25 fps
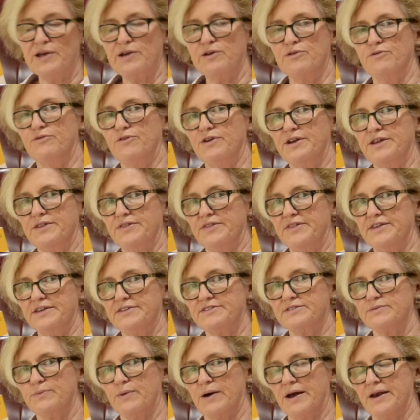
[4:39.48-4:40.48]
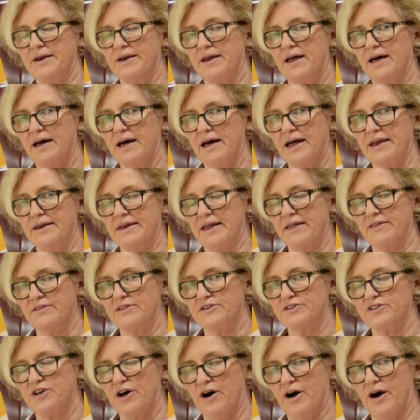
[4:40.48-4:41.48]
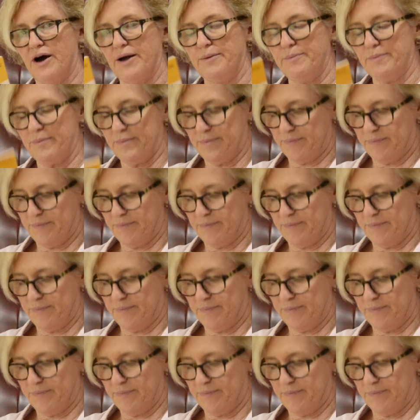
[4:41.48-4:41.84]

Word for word: could read this one another time.